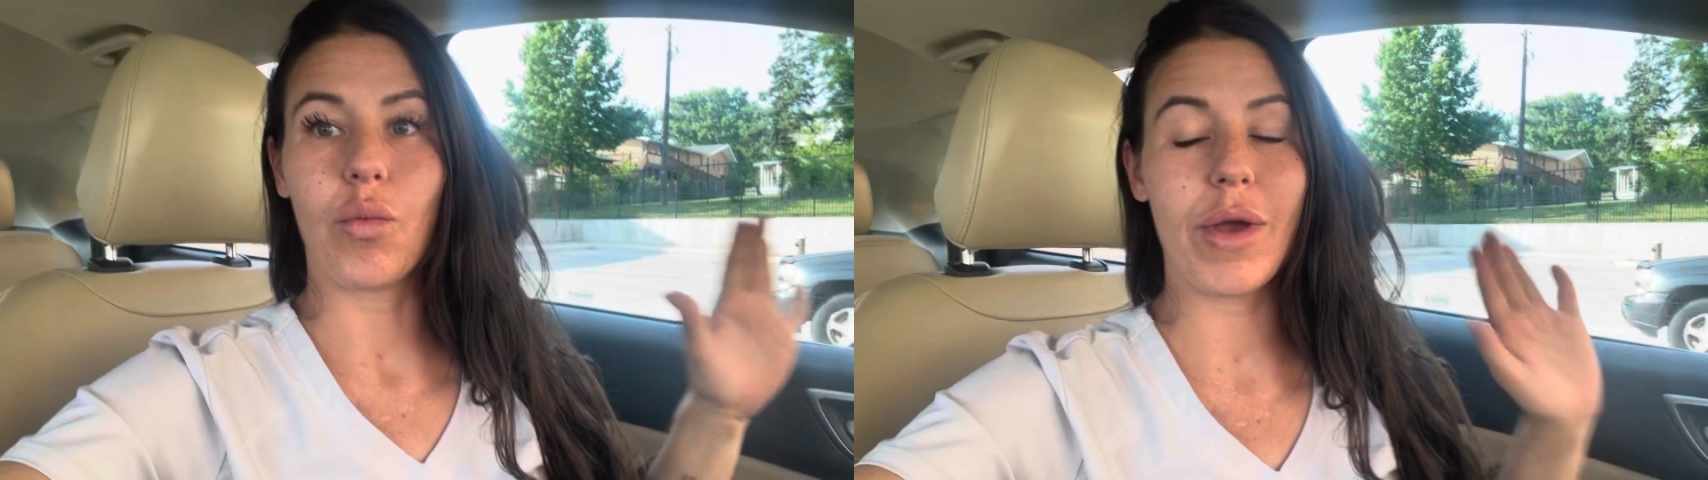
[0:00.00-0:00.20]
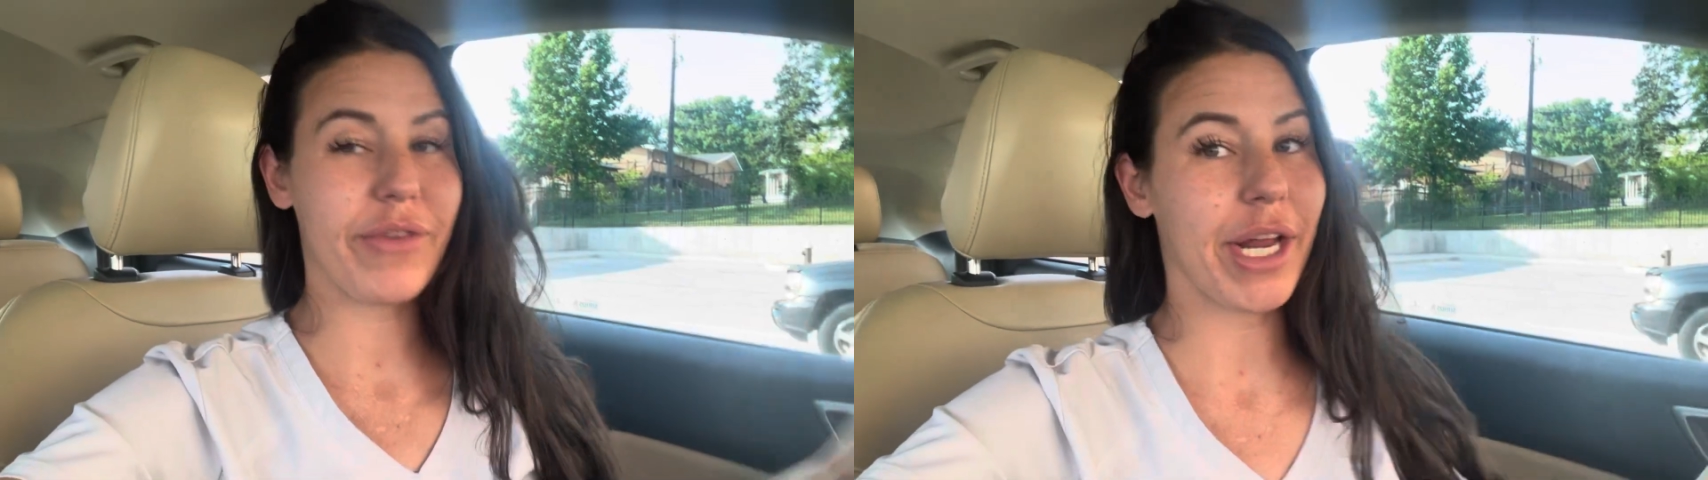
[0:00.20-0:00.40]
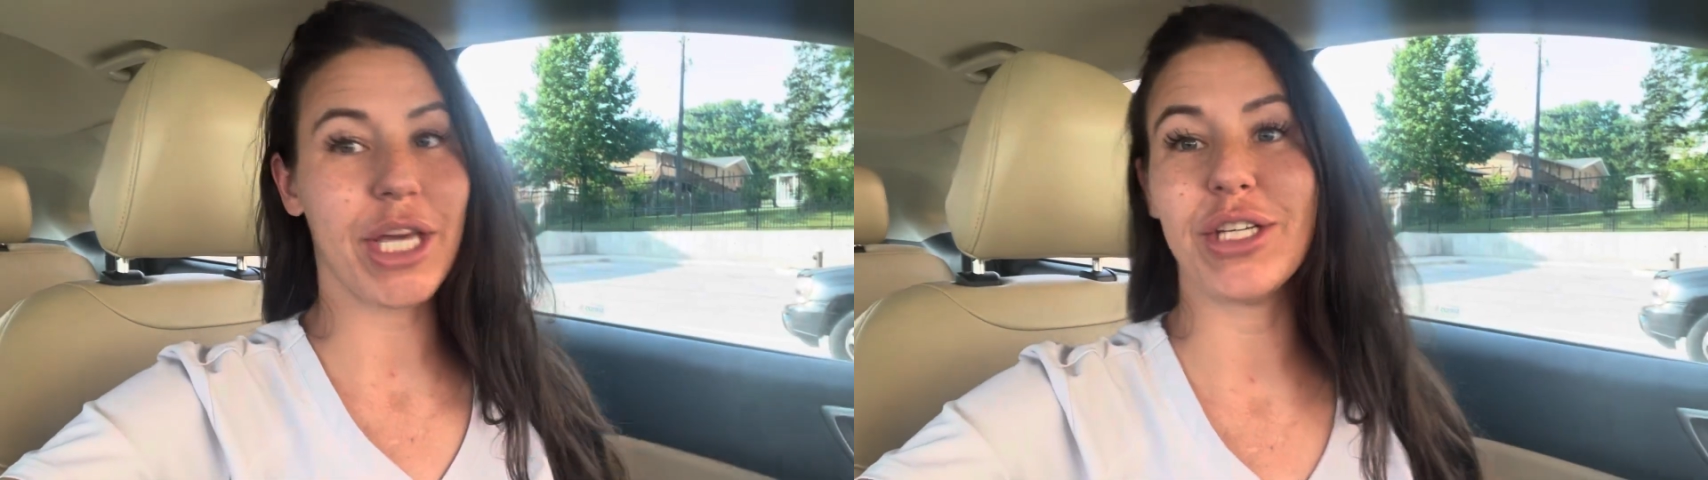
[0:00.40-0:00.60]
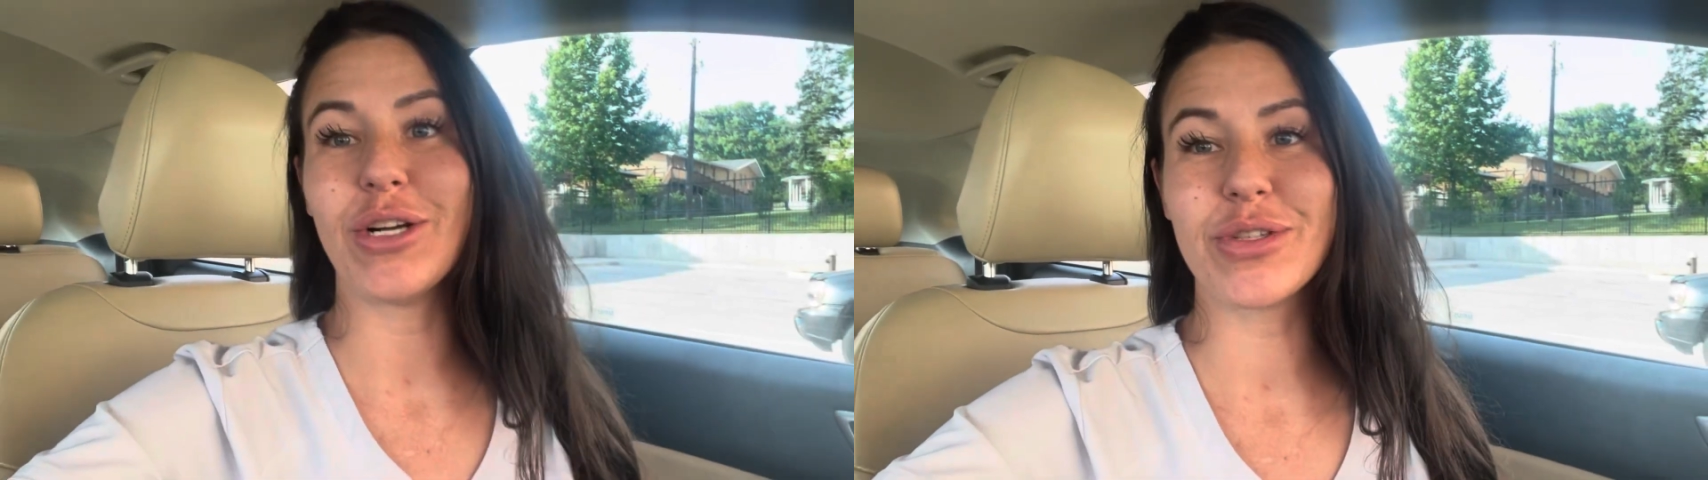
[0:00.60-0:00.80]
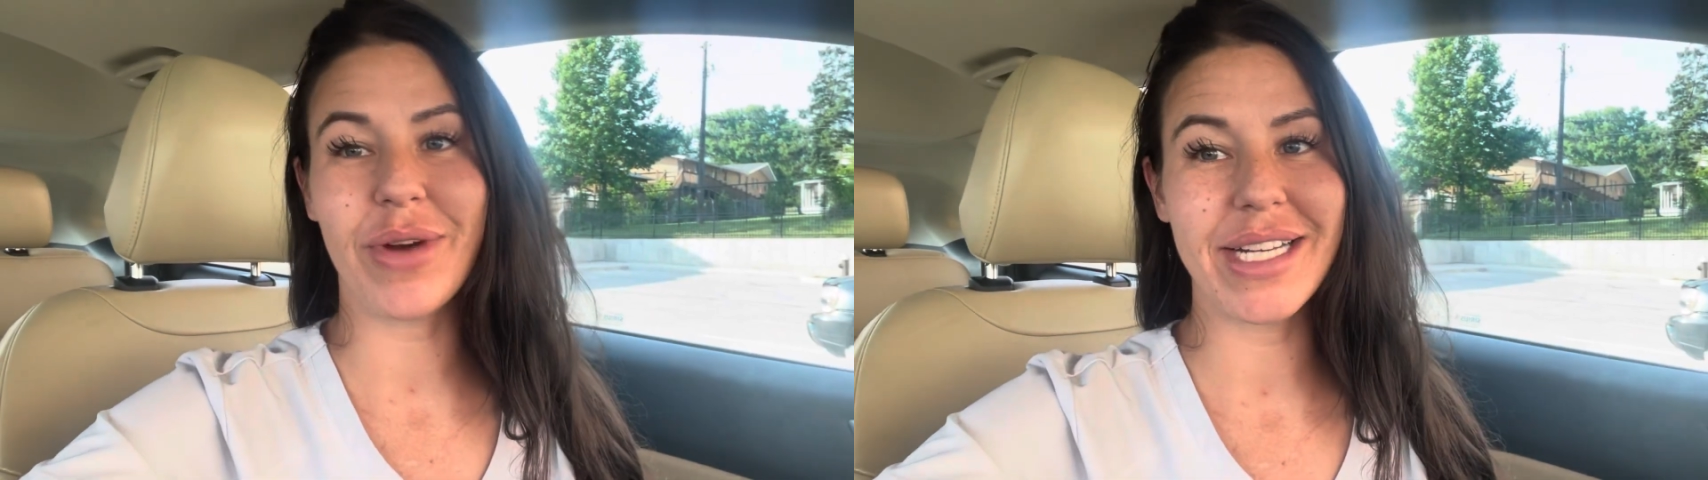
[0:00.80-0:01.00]
We've got a
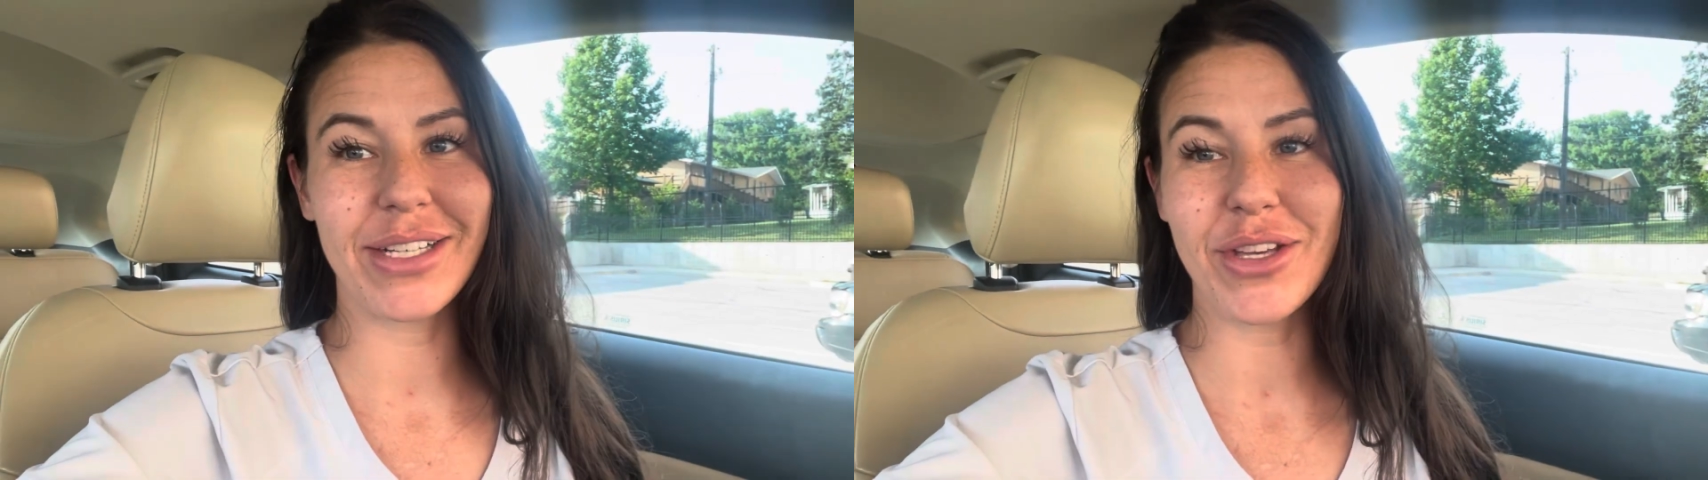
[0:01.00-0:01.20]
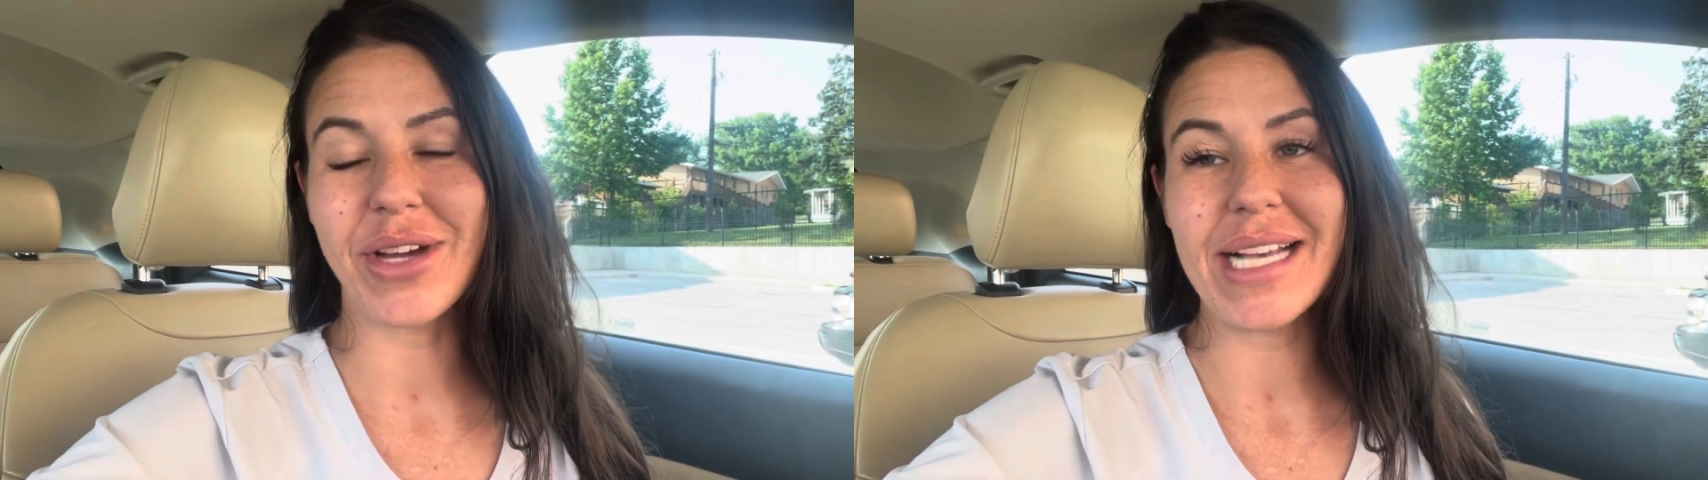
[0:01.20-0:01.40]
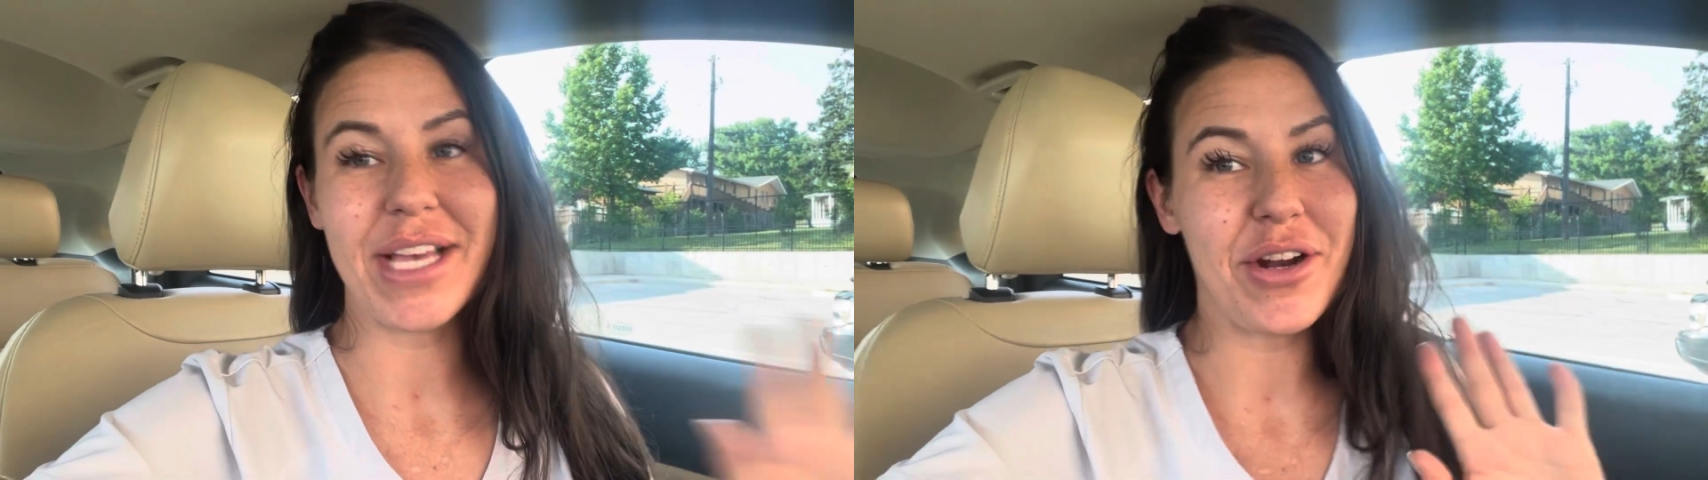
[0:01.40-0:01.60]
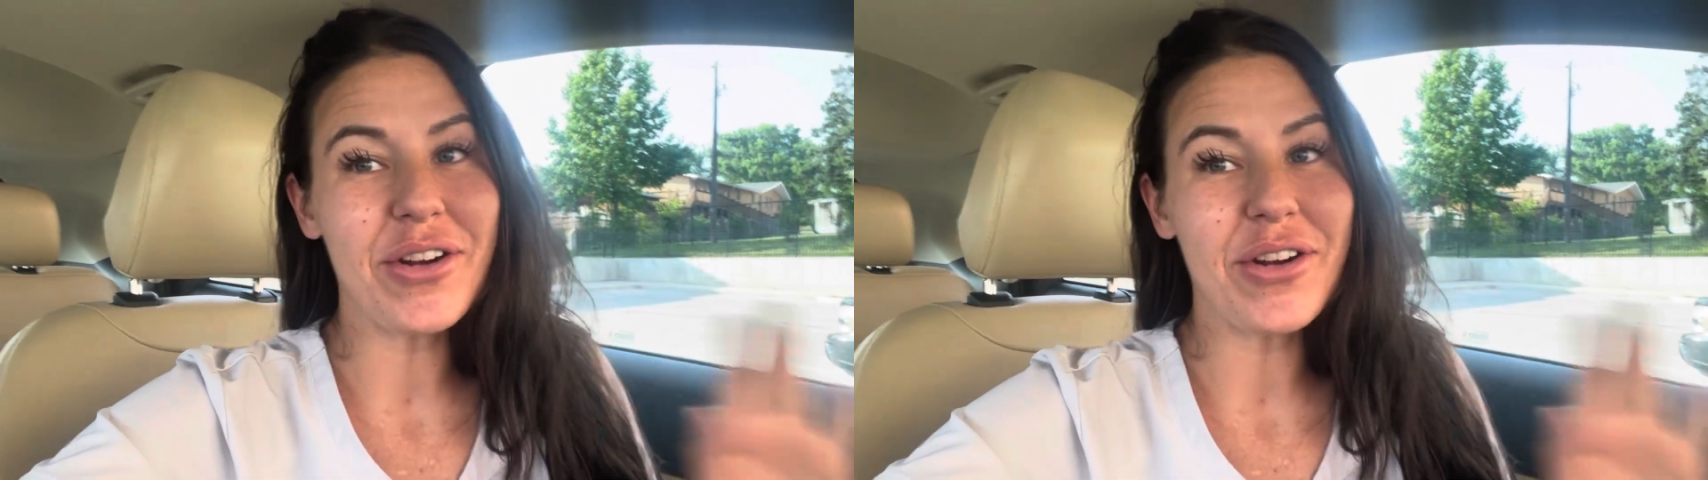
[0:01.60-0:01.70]
huge run deal, you guys.